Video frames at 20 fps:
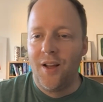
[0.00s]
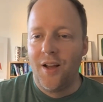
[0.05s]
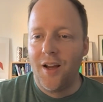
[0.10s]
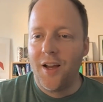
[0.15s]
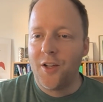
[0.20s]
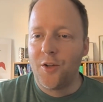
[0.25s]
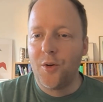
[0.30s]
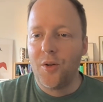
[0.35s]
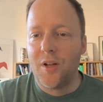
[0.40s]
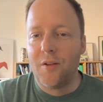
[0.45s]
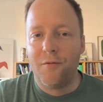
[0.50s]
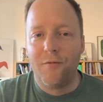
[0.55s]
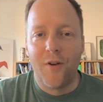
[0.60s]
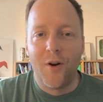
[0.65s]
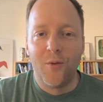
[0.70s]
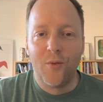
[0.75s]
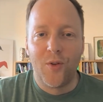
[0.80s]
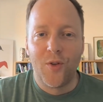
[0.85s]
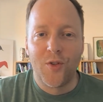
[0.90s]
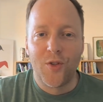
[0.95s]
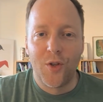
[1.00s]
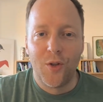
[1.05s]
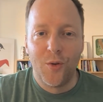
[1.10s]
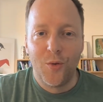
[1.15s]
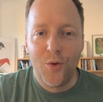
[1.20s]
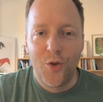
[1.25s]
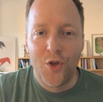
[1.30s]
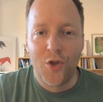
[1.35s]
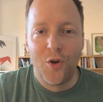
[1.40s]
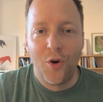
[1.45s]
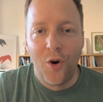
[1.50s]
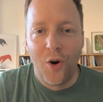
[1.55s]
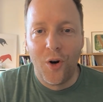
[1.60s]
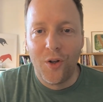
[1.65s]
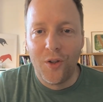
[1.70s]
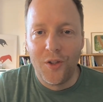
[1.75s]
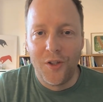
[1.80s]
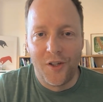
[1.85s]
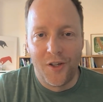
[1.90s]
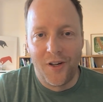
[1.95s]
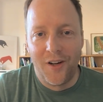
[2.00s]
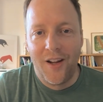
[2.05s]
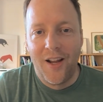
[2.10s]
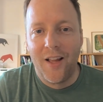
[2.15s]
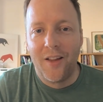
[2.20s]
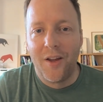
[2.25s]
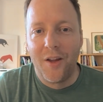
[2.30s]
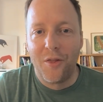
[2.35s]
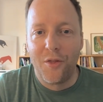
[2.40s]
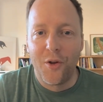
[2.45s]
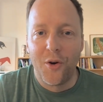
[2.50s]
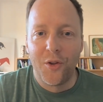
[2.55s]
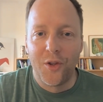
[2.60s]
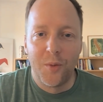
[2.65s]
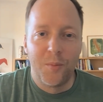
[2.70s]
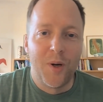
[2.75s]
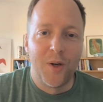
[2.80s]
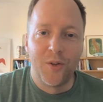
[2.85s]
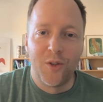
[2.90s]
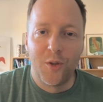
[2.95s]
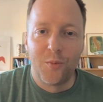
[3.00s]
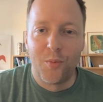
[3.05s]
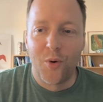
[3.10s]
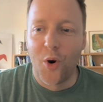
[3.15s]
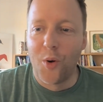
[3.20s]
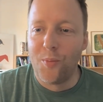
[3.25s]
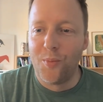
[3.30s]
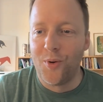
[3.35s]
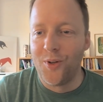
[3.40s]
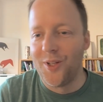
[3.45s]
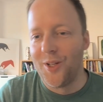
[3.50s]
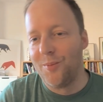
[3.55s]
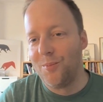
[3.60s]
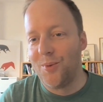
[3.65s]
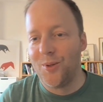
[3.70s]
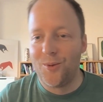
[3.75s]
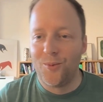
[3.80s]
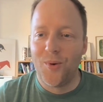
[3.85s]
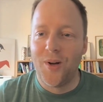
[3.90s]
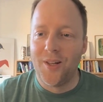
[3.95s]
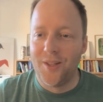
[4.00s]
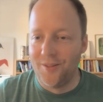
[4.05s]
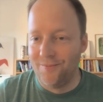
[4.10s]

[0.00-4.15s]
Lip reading: I could have found the solution earlier had I thought about it properly. But well,